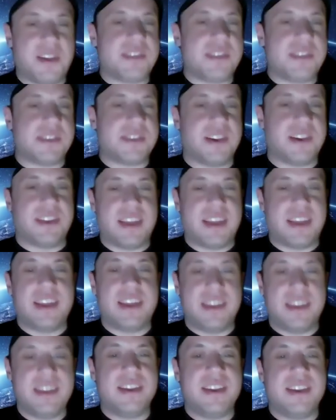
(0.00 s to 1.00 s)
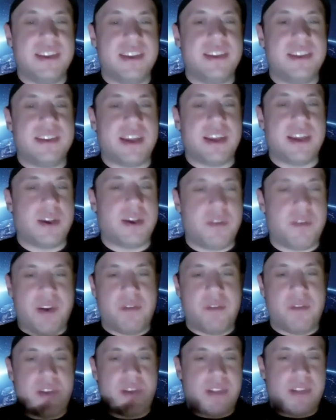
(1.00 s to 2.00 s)
that's good. Yeah,
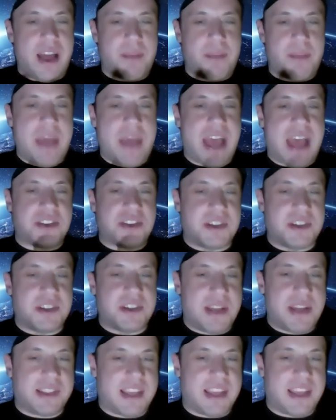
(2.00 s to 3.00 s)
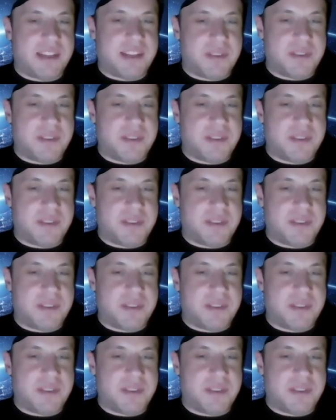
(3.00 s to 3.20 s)
very a lot of passion about that.